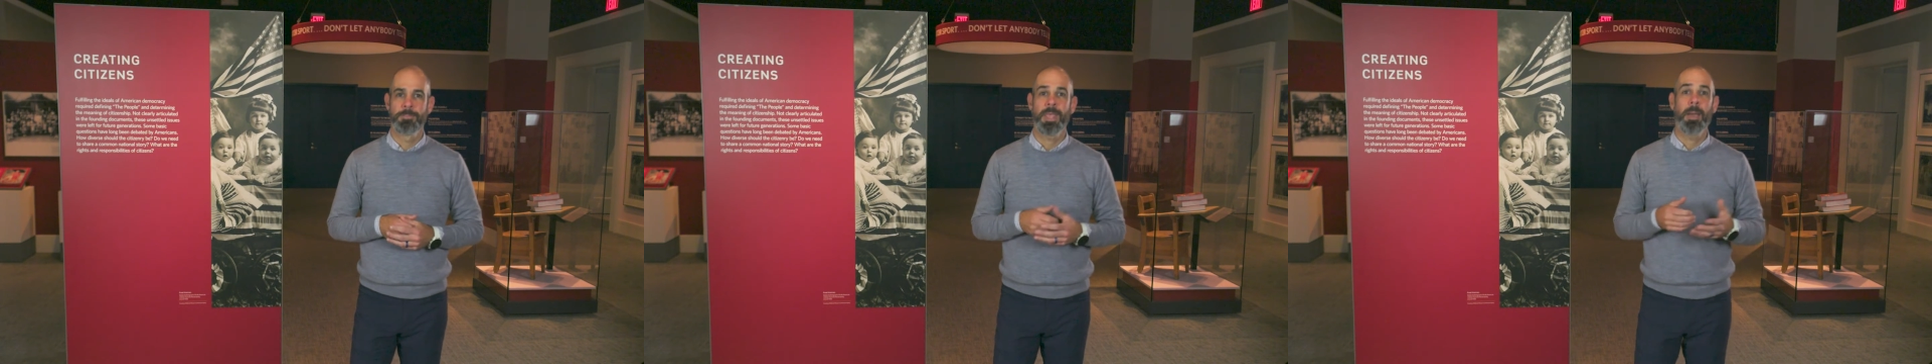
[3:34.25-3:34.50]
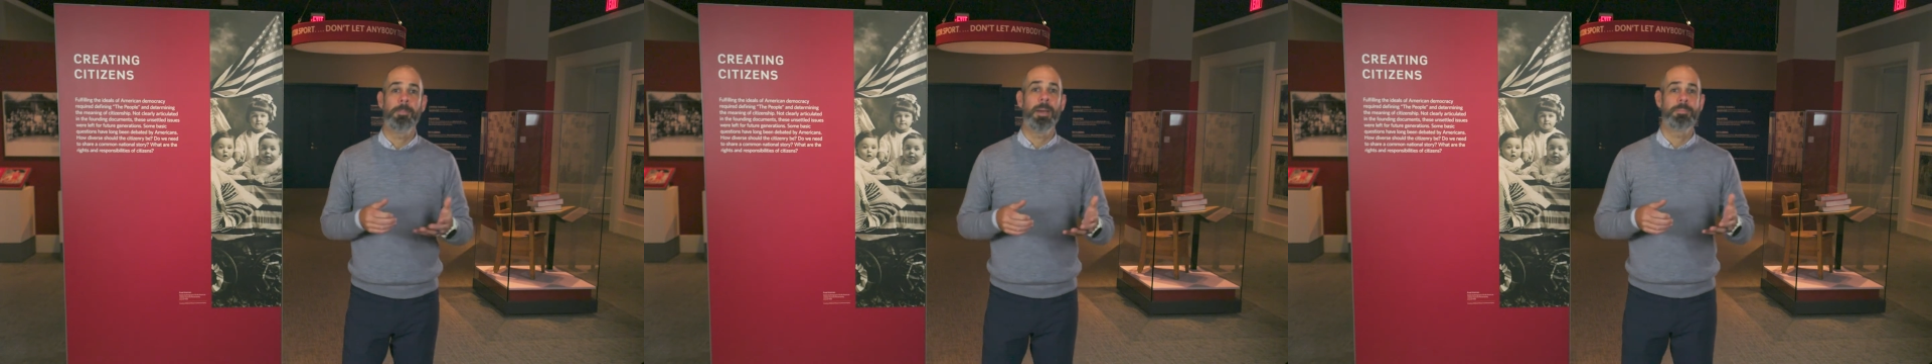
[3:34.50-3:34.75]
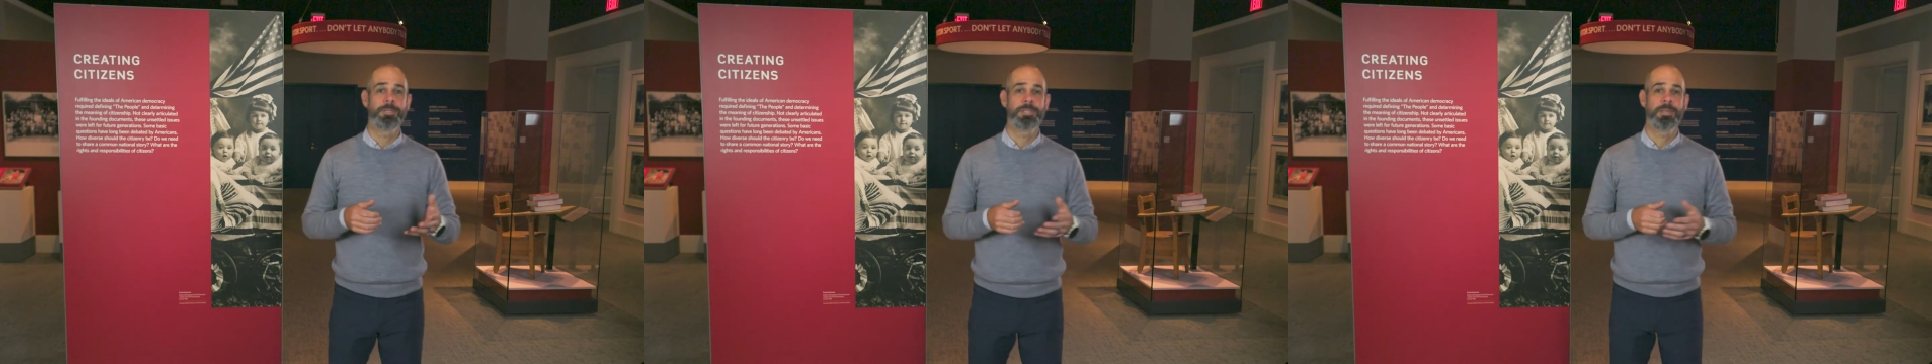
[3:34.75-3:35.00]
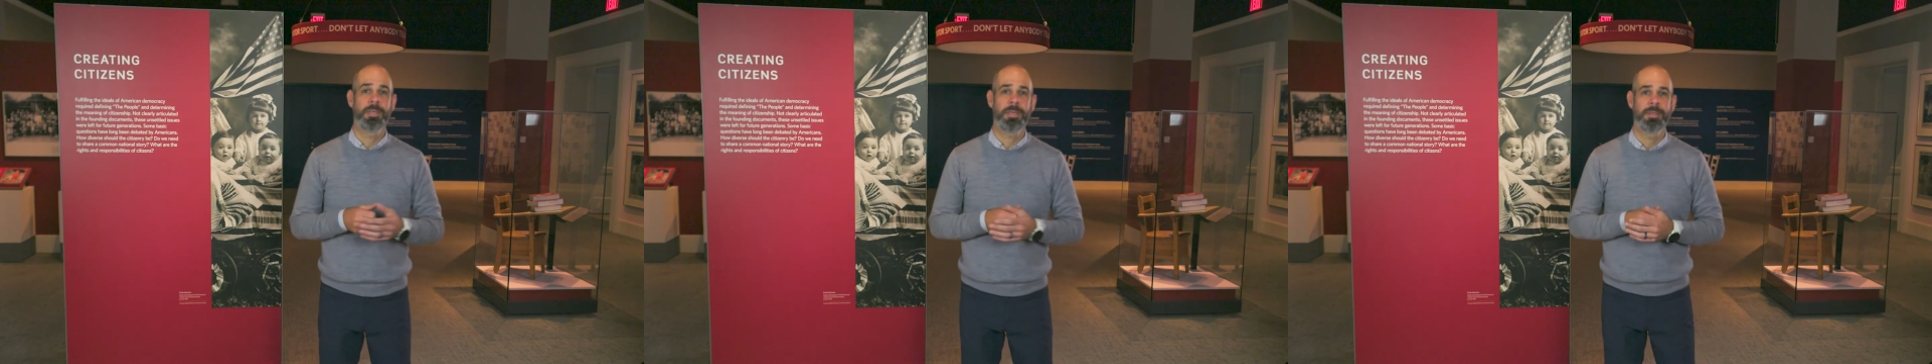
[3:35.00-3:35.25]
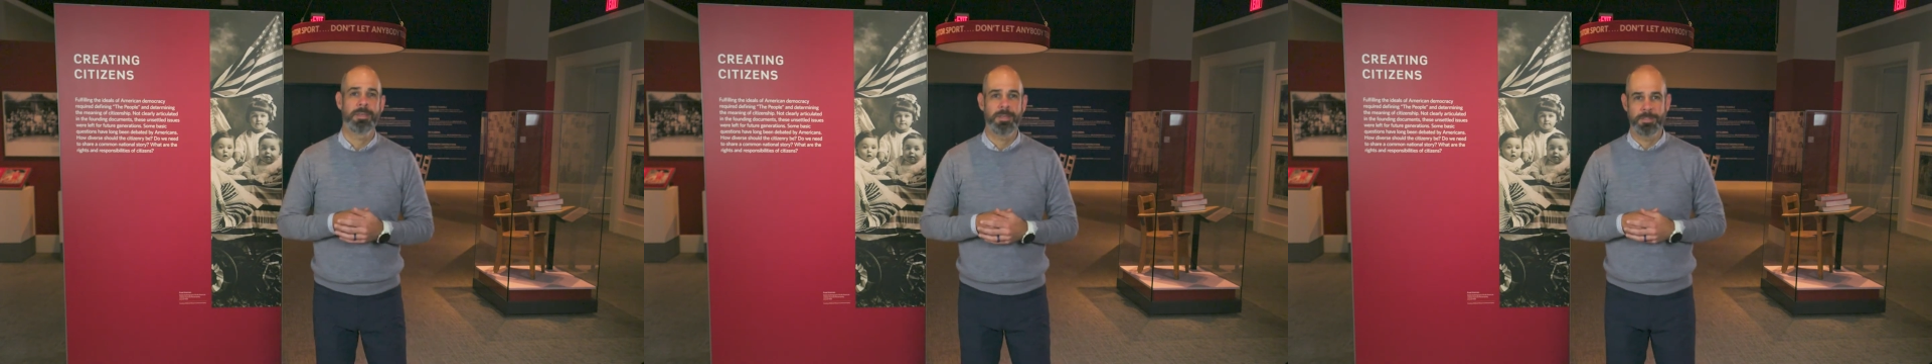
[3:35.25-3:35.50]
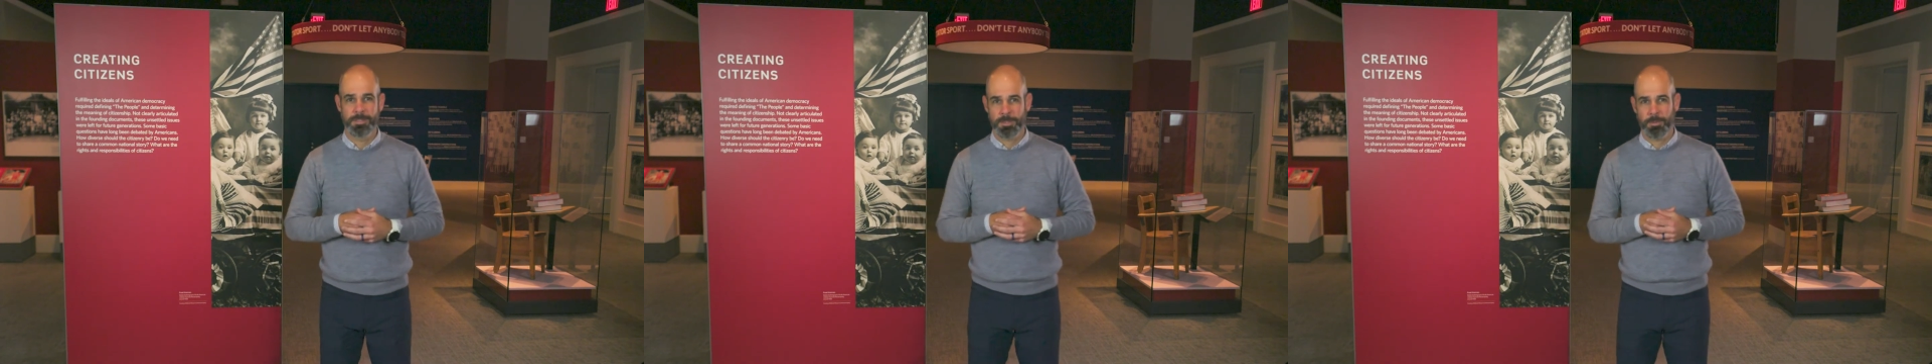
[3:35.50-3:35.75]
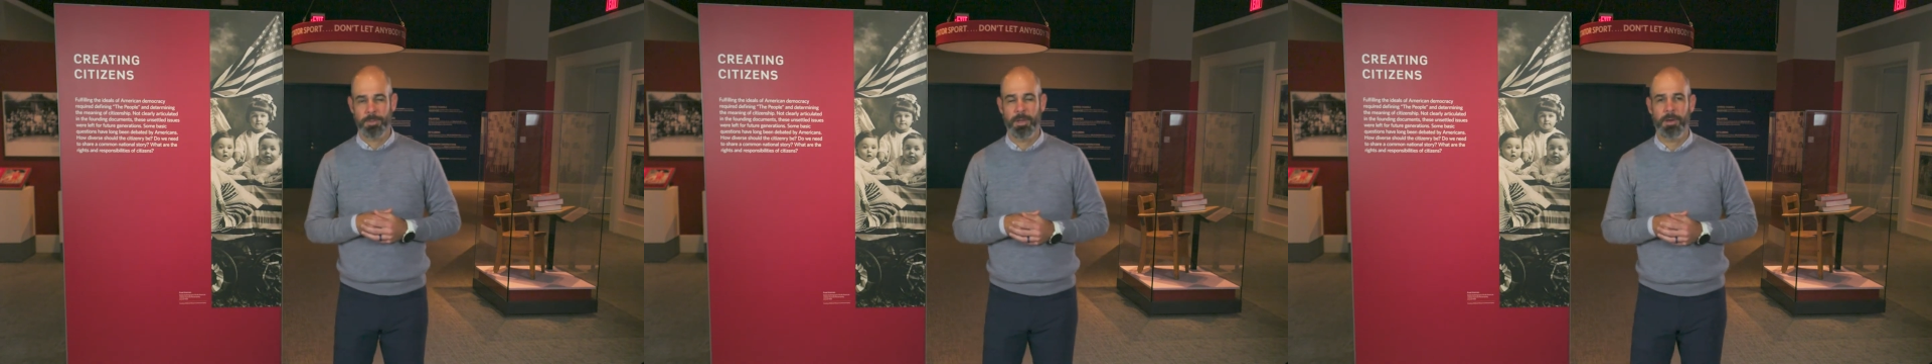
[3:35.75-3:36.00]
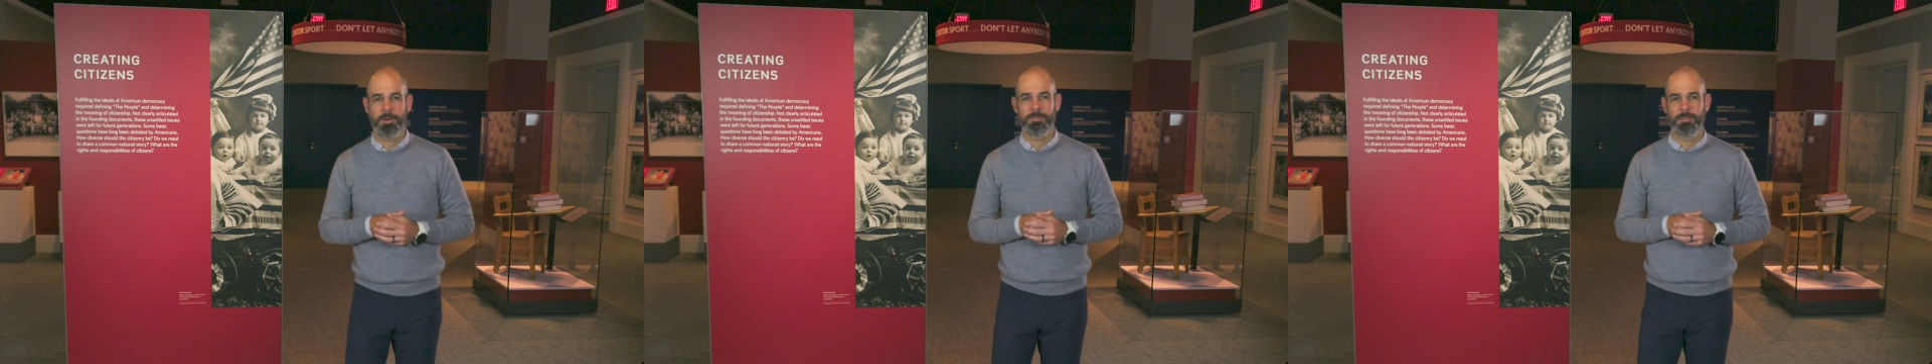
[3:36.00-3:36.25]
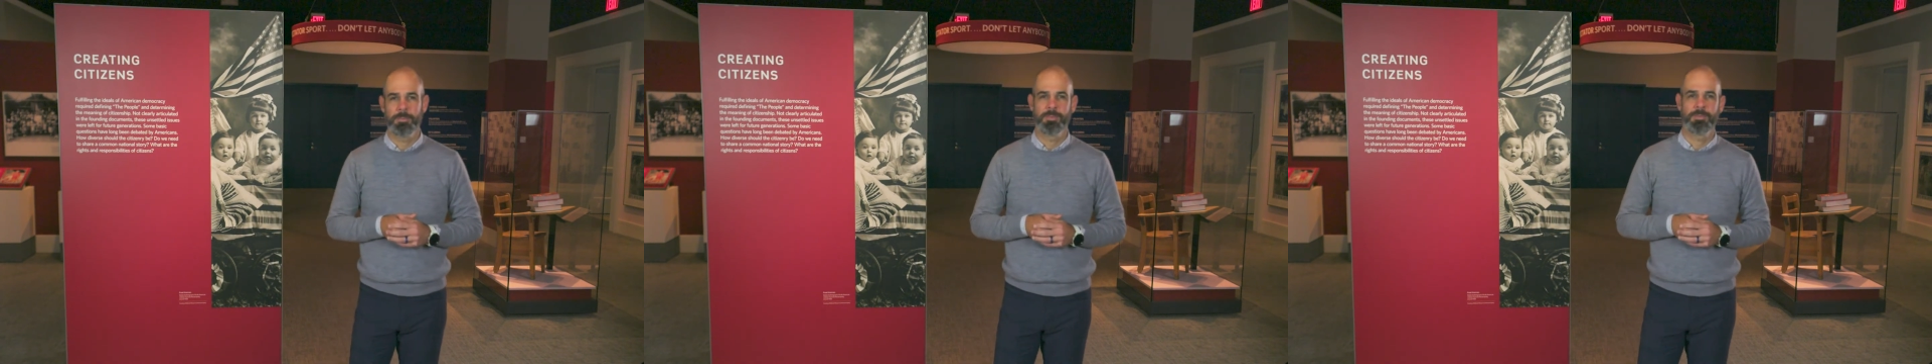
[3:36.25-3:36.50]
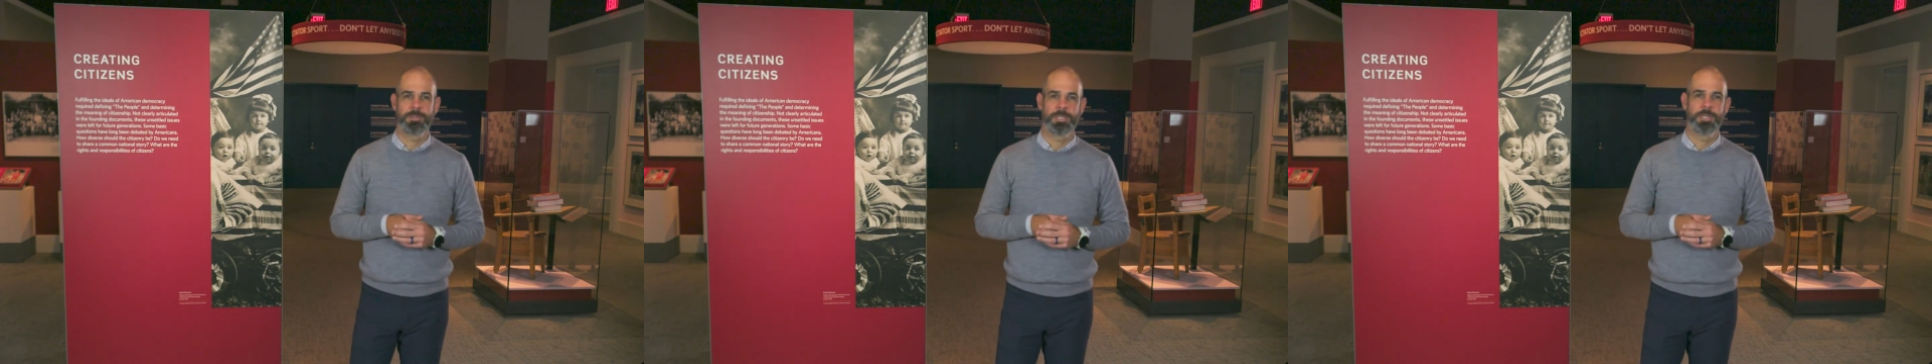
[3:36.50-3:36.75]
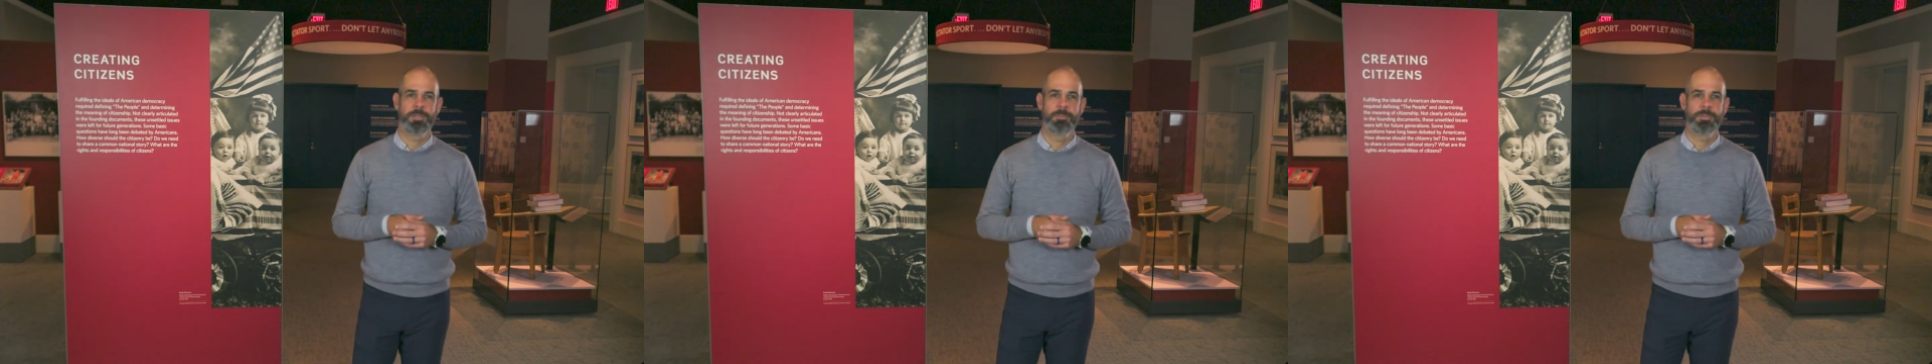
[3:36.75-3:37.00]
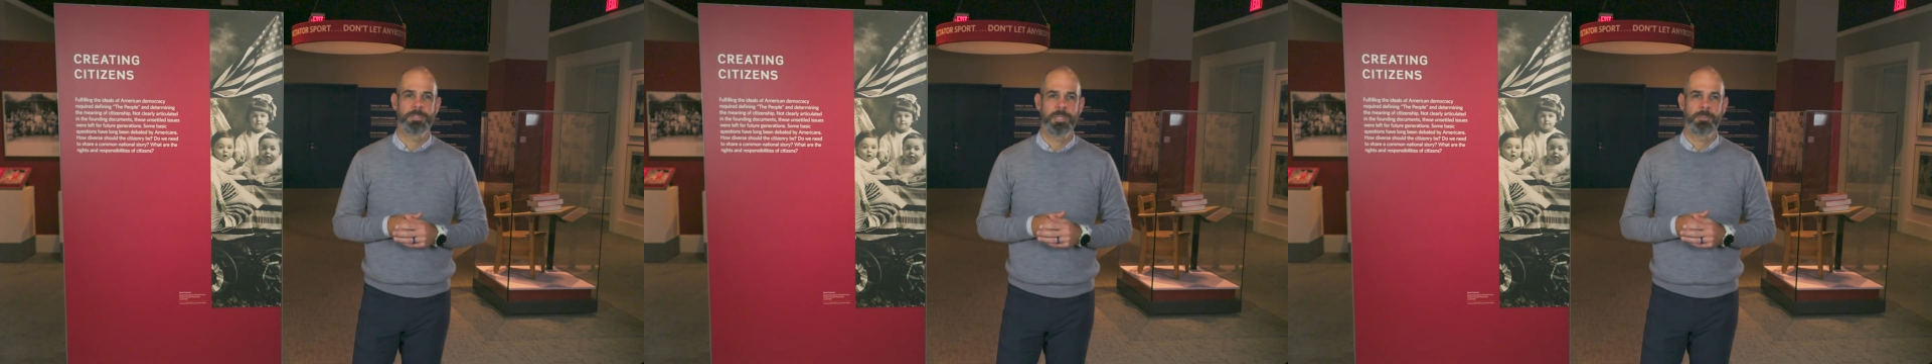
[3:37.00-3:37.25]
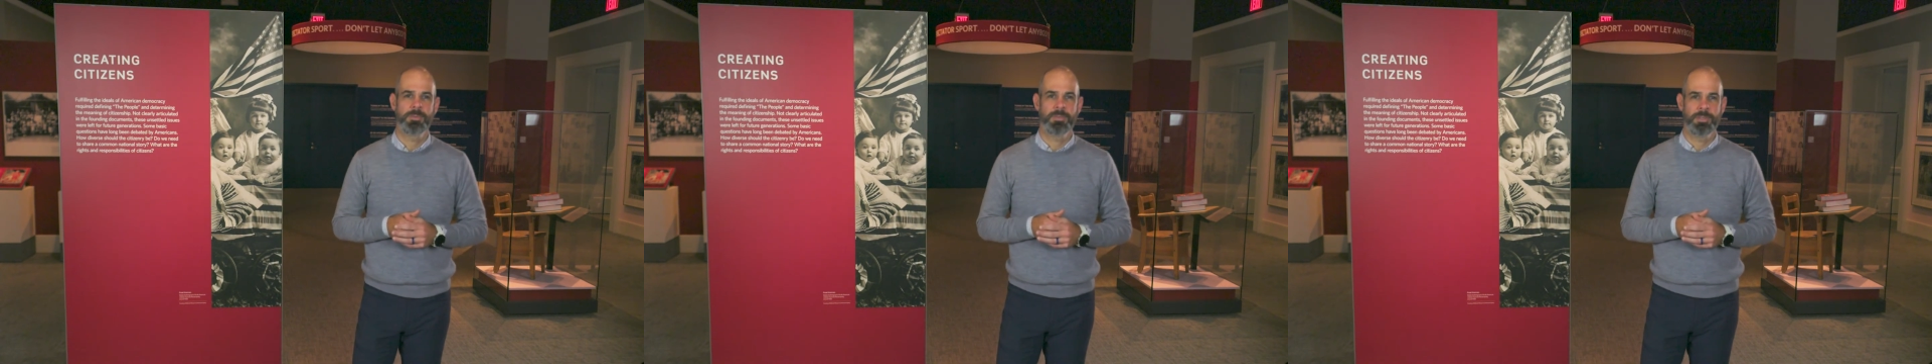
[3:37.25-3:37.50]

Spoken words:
I'm Matt Pacilli, and so long from the Virginia Museum of